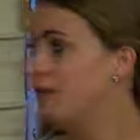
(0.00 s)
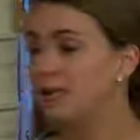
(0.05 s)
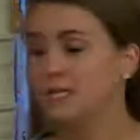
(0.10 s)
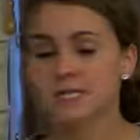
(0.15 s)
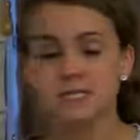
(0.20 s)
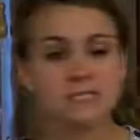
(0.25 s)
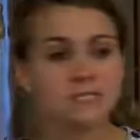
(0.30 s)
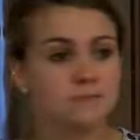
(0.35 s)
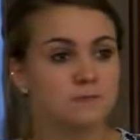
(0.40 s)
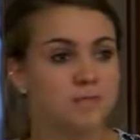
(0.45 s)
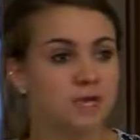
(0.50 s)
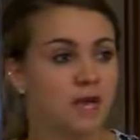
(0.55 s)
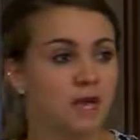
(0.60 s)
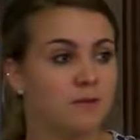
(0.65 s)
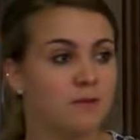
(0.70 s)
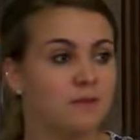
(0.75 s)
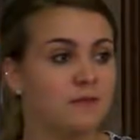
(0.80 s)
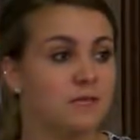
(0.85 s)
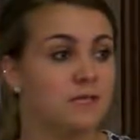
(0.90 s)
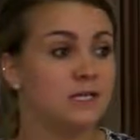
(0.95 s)
I did some
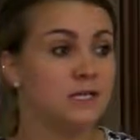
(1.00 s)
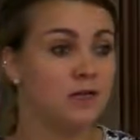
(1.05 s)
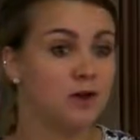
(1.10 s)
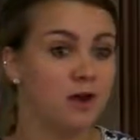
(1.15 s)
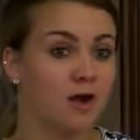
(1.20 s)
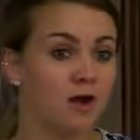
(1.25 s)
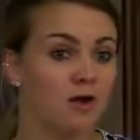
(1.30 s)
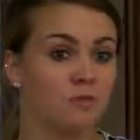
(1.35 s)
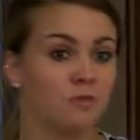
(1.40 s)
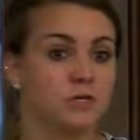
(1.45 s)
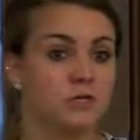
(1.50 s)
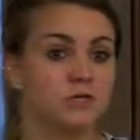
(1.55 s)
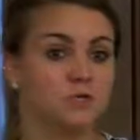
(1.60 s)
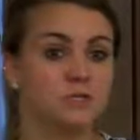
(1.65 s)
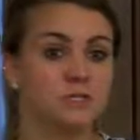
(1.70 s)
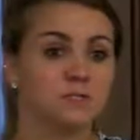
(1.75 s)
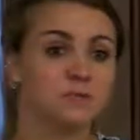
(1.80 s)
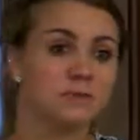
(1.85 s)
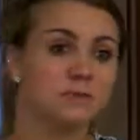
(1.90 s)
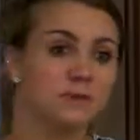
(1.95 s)
time in the ER, which
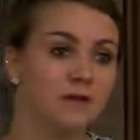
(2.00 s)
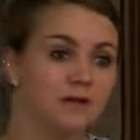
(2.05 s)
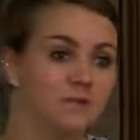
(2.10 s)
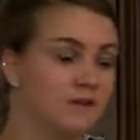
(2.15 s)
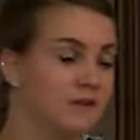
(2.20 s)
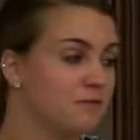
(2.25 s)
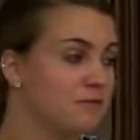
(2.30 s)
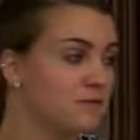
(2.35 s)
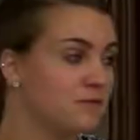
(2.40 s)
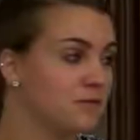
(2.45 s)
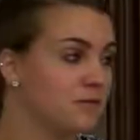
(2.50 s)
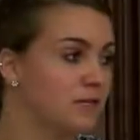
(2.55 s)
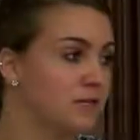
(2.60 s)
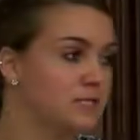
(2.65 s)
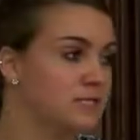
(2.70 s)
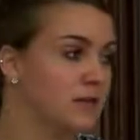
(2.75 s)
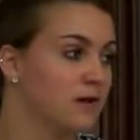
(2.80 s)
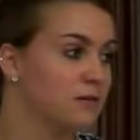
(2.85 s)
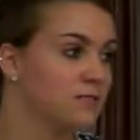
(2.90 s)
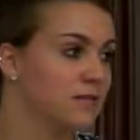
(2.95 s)
was one of my favorite
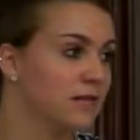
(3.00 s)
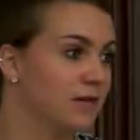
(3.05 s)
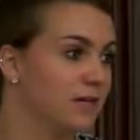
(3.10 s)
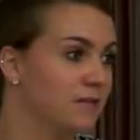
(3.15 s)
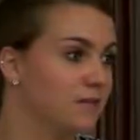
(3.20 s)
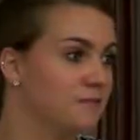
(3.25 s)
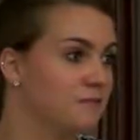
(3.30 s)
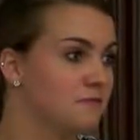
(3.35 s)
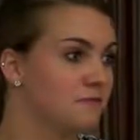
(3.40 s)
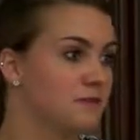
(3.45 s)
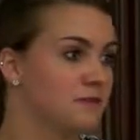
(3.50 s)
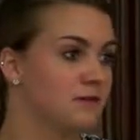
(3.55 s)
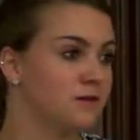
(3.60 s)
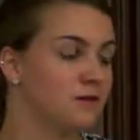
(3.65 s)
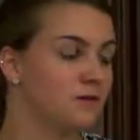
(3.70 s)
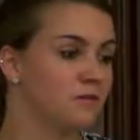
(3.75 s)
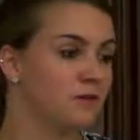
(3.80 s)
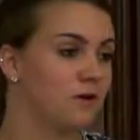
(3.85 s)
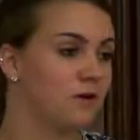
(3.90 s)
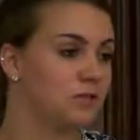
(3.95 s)
things outside of the
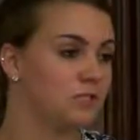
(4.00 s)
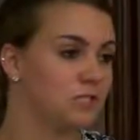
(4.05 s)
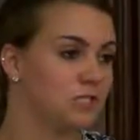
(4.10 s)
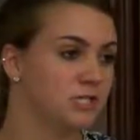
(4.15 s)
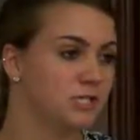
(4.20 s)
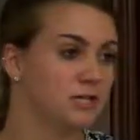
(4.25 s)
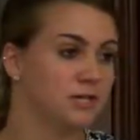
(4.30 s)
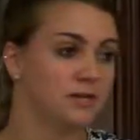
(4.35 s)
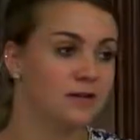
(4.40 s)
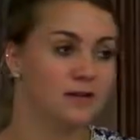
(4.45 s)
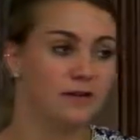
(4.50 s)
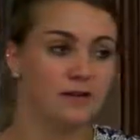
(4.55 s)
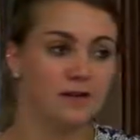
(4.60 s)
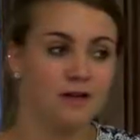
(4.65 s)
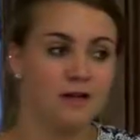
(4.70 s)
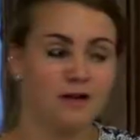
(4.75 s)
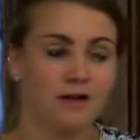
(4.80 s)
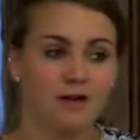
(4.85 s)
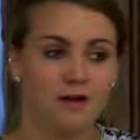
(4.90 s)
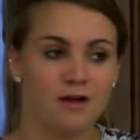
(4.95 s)
nephrology,
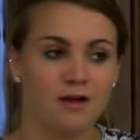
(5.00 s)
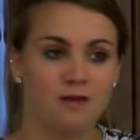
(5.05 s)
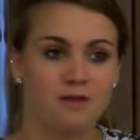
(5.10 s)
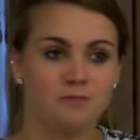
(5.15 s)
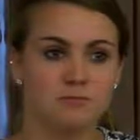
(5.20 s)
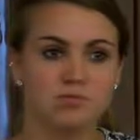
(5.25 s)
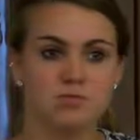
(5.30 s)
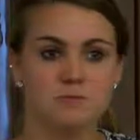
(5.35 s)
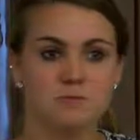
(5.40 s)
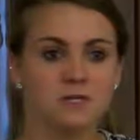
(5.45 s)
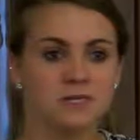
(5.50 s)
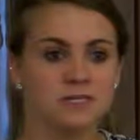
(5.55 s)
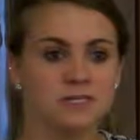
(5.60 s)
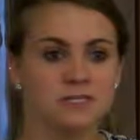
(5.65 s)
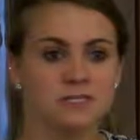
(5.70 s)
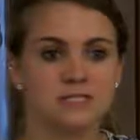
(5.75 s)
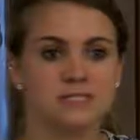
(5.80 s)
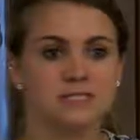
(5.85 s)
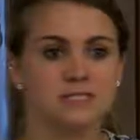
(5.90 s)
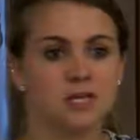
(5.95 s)
just because
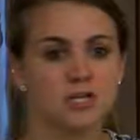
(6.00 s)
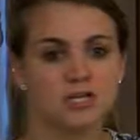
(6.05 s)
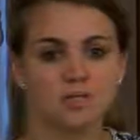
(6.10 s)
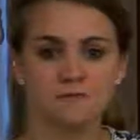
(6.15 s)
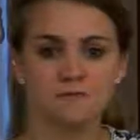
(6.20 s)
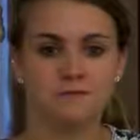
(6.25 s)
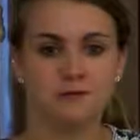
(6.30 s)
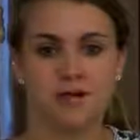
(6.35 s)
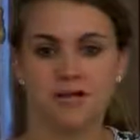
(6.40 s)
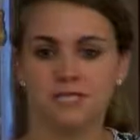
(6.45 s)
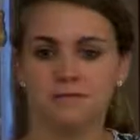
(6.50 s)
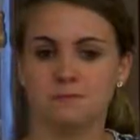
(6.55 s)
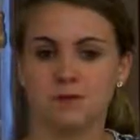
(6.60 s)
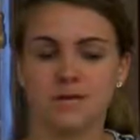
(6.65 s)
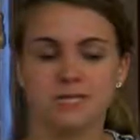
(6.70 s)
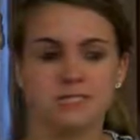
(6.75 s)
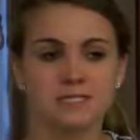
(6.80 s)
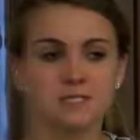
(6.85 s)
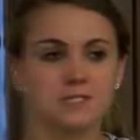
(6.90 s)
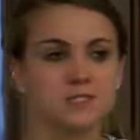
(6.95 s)
it's such
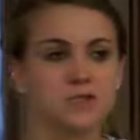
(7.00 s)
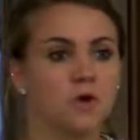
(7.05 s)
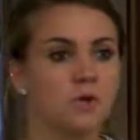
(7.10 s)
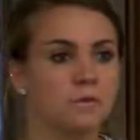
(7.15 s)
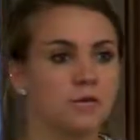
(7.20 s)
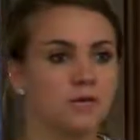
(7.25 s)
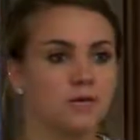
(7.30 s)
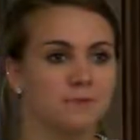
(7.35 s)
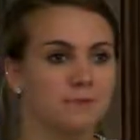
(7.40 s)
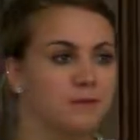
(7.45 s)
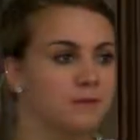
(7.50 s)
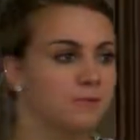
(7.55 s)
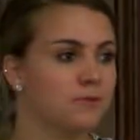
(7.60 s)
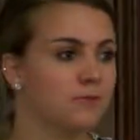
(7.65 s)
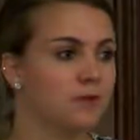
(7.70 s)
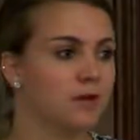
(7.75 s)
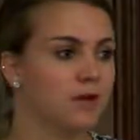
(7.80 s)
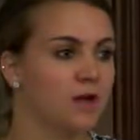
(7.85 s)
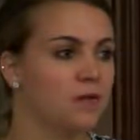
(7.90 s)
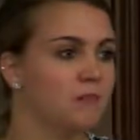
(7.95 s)
fast-paced and so many people
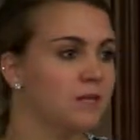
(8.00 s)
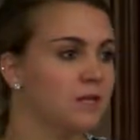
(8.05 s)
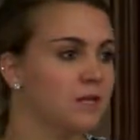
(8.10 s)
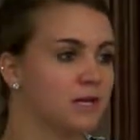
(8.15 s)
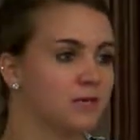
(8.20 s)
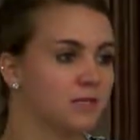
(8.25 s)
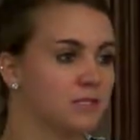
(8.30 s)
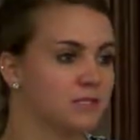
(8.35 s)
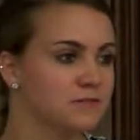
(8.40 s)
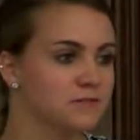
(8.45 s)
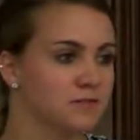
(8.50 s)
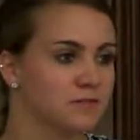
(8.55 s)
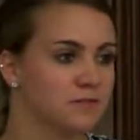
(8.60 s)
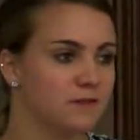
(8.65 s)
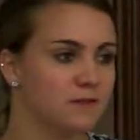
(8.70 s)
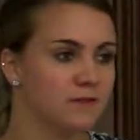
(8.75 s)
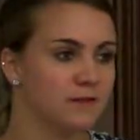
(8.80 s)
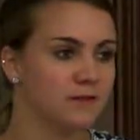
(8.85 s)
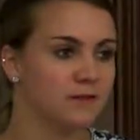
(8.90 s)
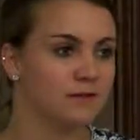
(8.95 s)
are coming in with different
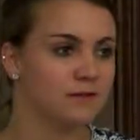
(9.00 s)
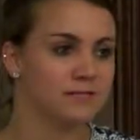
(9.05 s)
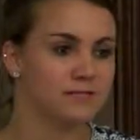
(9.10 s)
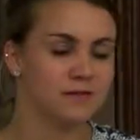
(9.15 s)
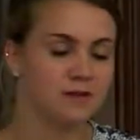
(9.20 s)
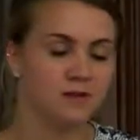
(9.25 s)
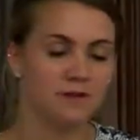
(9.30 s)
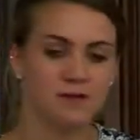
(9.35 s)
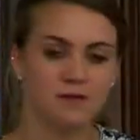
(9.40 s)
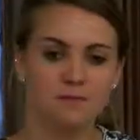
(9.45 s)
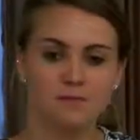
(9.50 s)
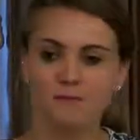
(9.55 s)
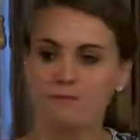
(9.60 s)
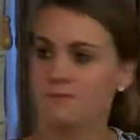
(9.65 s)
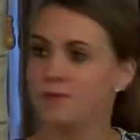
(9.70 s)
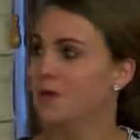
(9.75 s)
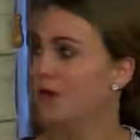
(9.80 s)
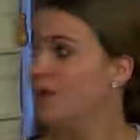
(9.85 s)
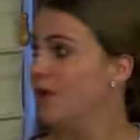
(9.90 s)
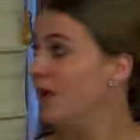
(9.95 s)
things.
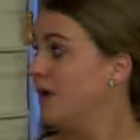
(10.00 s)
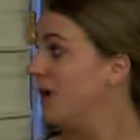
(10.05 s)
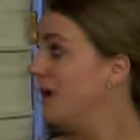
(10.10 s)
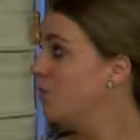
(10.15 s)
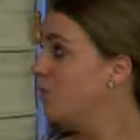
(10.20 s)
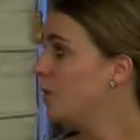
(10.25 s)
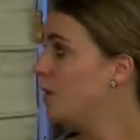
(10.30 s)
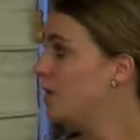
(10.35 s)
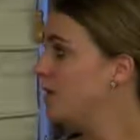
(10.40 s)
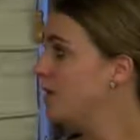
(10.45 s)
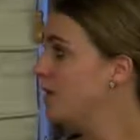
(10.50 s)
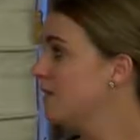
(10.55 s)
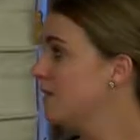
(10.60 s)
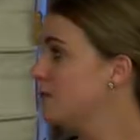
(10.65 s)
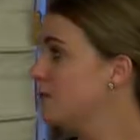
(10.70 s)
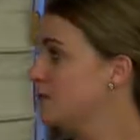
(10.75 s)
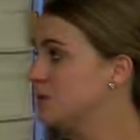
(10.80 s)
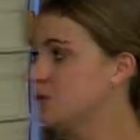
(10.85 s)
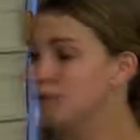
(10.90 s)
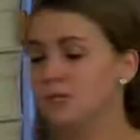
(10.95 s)
And one thing that
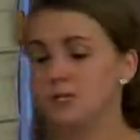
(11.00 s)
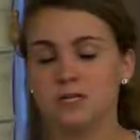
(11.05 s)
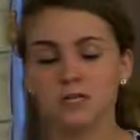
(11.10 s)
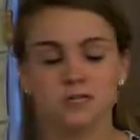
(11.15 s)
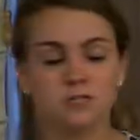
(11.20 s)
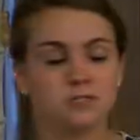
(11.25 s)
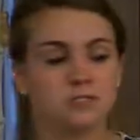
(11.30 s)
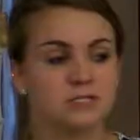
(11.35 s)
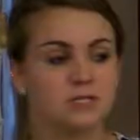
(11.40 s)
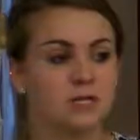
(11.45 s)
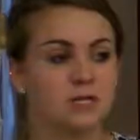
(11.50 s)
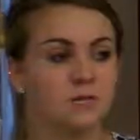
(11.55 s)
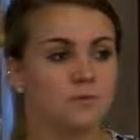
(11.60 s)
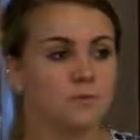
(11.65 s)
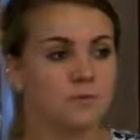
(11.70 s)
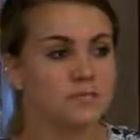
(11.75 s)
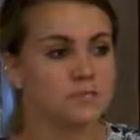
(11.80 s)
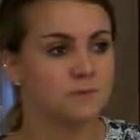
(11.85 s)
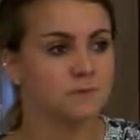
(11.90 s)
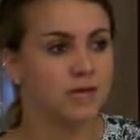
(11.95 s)
was really interesting
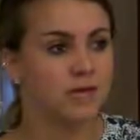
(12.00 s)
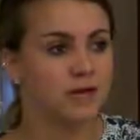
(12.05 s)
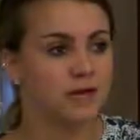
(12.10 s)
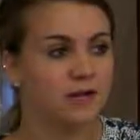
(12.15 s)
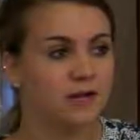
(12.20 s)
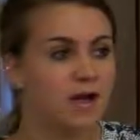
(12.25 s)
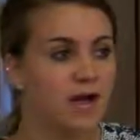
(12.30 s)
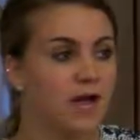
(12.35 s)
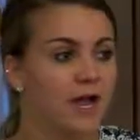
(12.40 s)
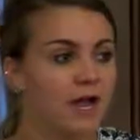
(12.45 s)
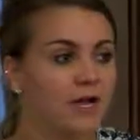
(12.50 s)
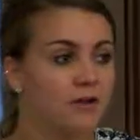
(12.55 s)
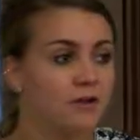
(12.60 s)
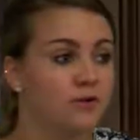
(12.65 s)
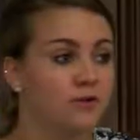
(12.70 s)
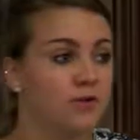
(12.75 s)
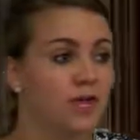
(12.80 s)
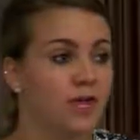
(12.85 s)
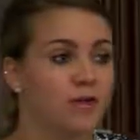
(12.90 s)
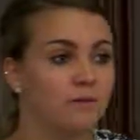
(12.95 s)
was we had a guy
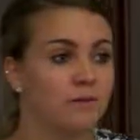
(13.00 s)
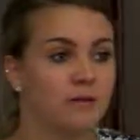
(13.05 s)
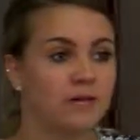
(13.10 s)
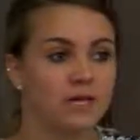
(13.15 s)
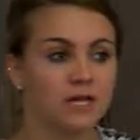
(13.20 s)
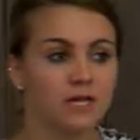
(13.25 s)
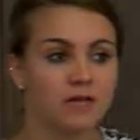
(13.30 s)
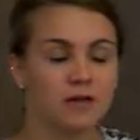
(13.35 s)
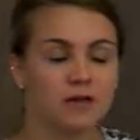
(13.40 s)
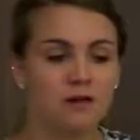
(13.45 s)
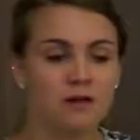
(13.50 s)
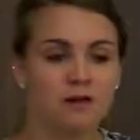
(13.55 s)
who came in,